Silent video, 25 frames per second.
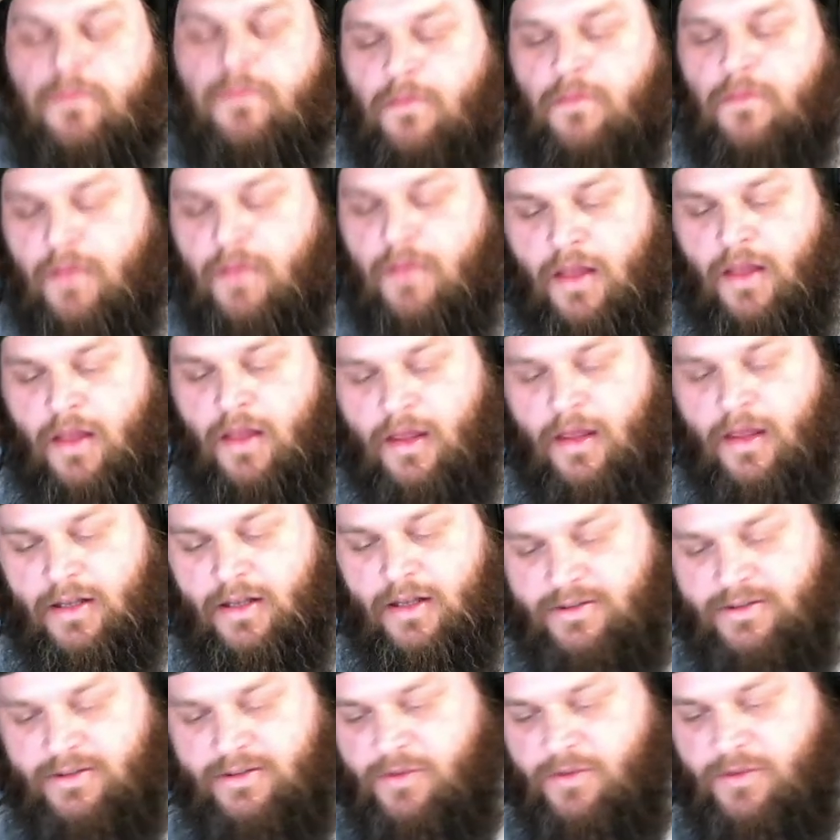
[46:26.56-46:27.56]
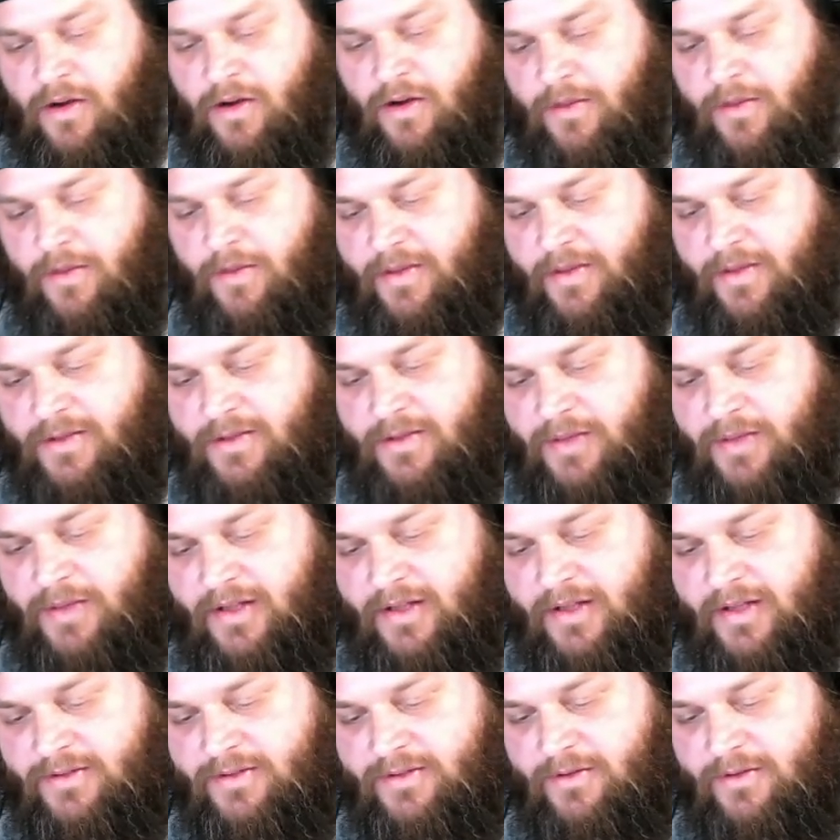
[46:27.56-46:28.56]
You gotta square it because we had a
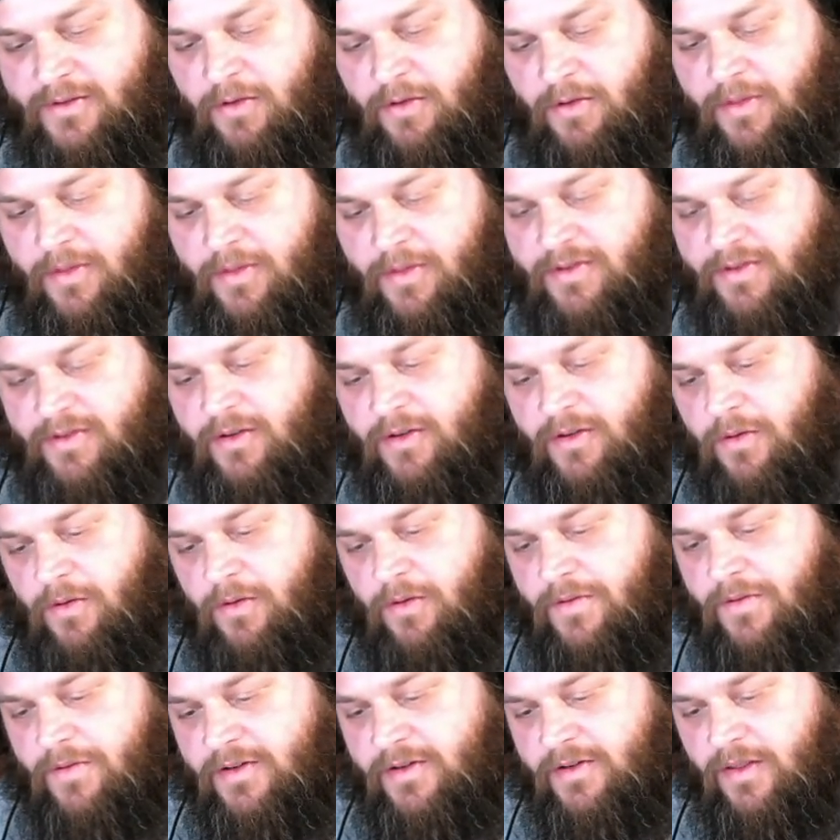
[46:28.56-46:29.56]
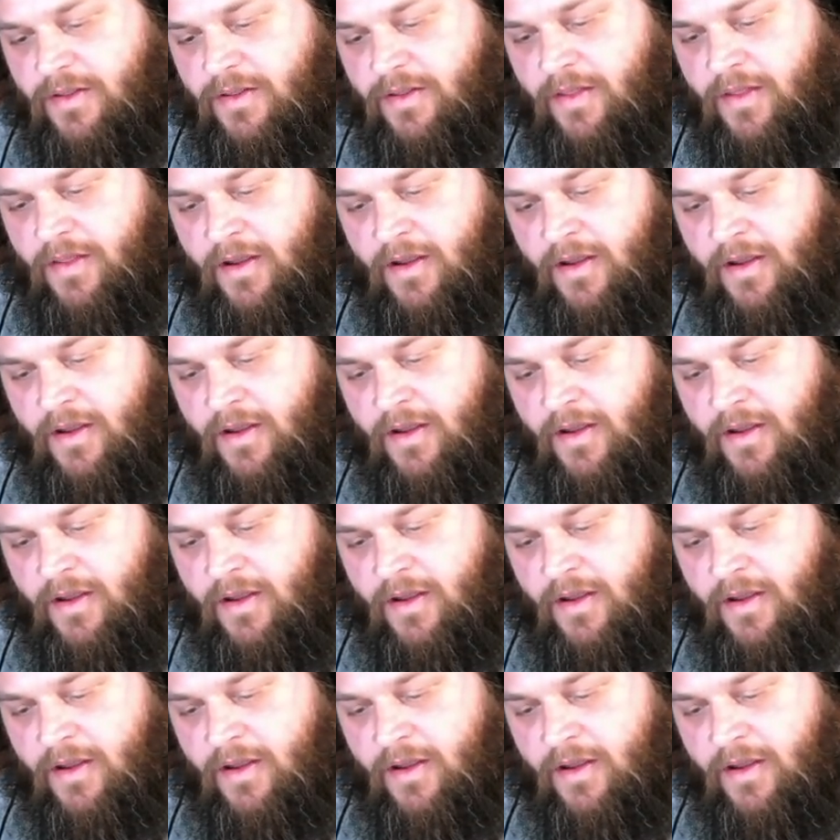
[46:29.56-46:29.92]
stoichiometric coefficient there of